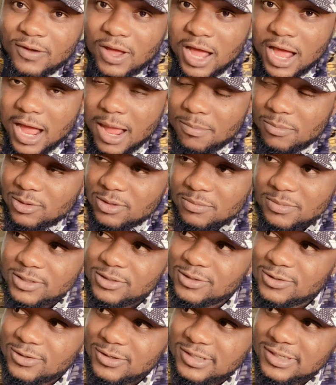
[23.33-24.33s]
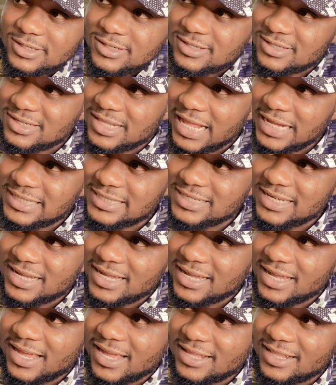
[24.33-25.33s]
I'm going to be discussing
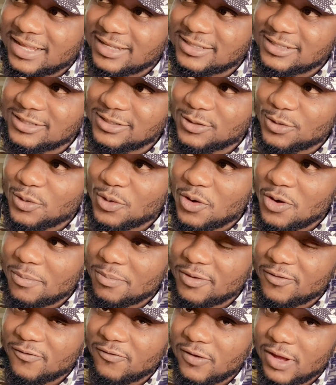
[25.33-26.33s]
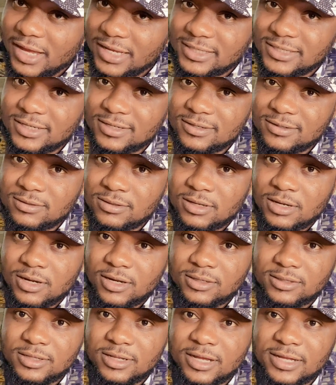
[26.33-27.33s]
Zlatan and the Cuppy fight.
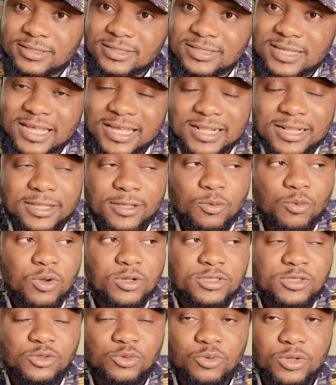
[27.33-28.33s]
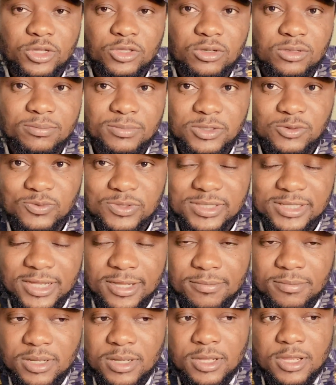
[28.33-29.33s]
And exactly what is going on between
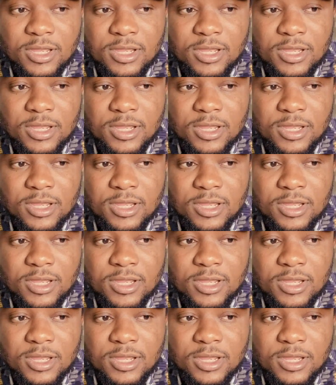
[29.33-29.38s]
them.